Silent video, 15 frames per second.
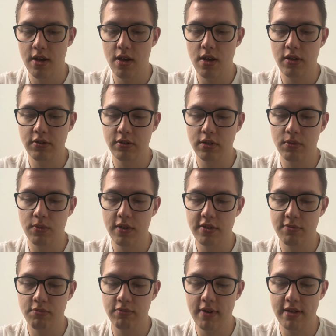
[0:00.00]
also was
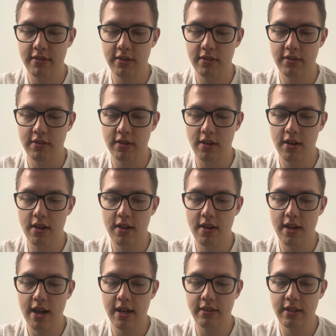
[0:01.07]
present
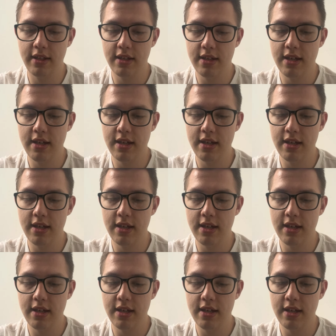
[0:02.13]
at the